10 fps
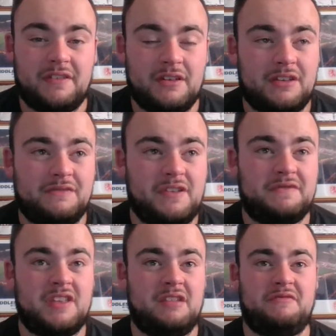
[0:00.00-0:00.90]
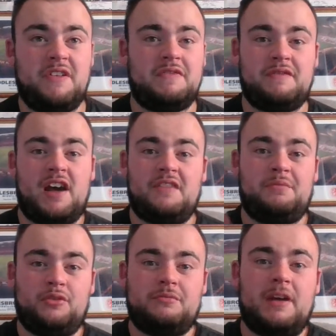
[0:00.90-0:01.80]
is 55
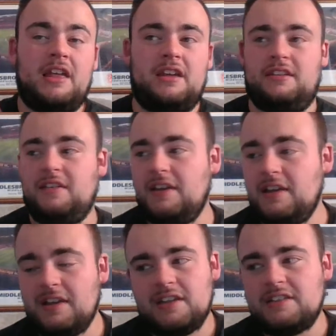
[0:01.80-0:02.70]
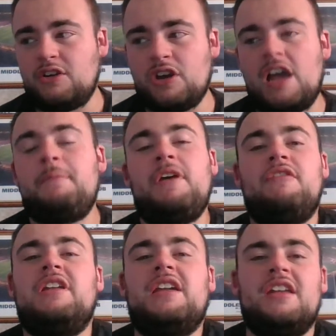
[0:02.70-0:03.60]
plus million? It's going to get a bit
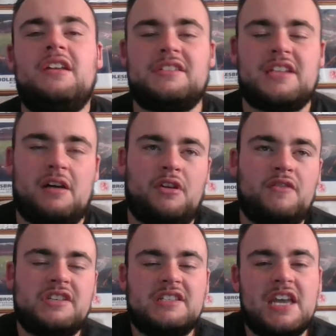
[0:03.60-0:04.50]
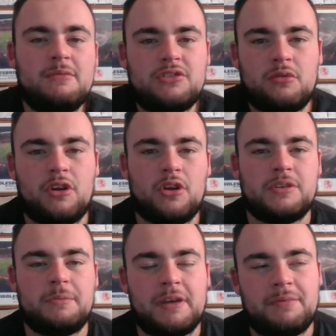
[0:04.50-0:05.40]
ridiculous now. And obviously, teams don't want to
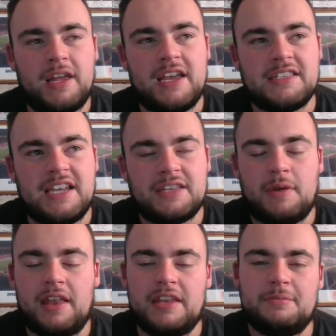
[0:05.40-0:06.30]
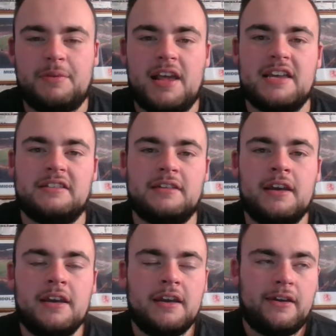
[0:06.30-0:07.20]
lose the big players, and that's why these players
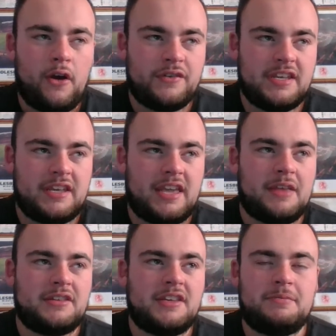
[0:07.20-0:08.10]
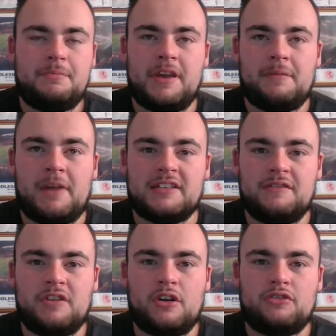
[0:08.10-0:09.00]
obviously get this big,
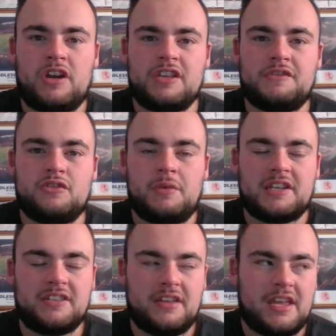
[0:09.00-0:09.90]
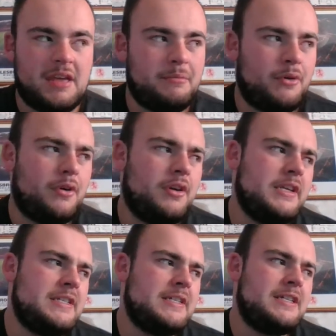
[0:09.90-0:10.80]
massive, you know, transfer sum next to their name. But
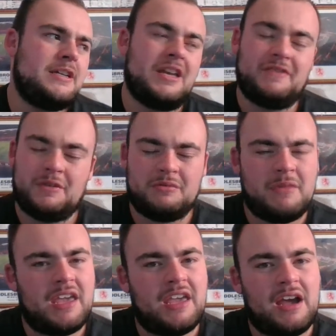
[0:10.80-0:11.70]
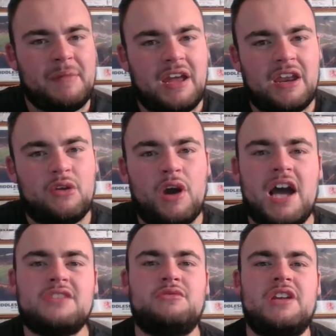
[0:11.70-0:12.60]
if it was me, I mean, I know
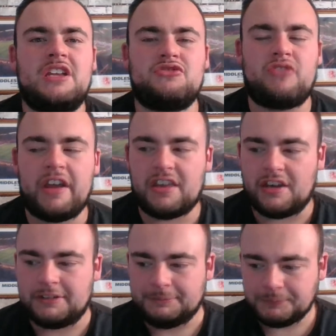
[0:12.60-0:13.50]
Arsenal need a striker,